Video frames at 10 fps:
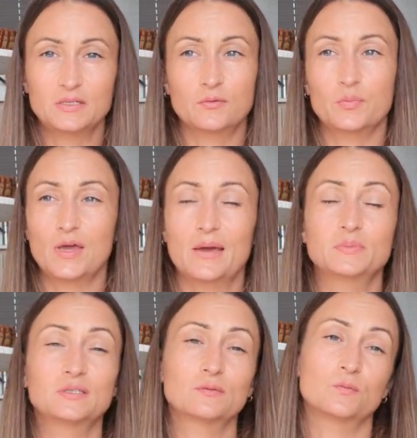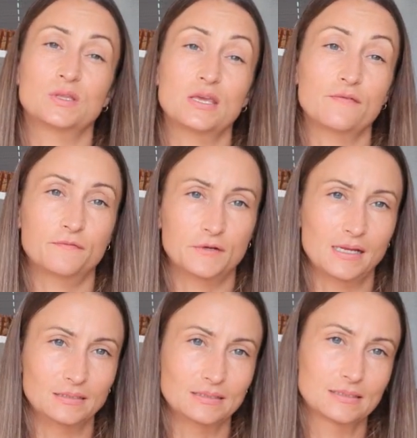so perhaps with their
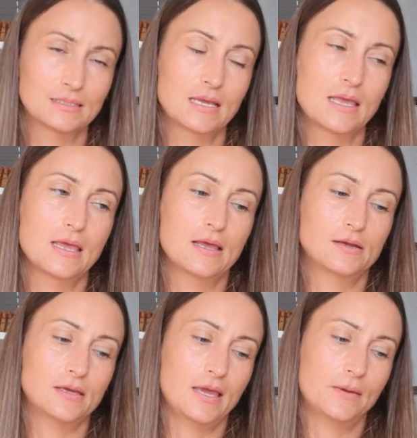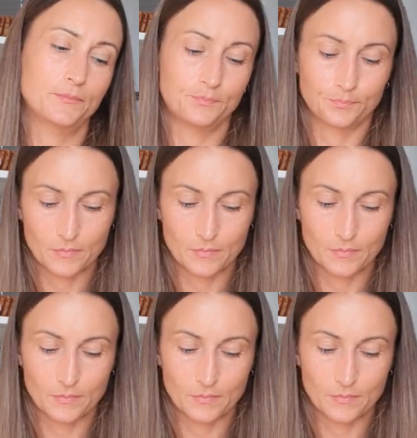friends, okay?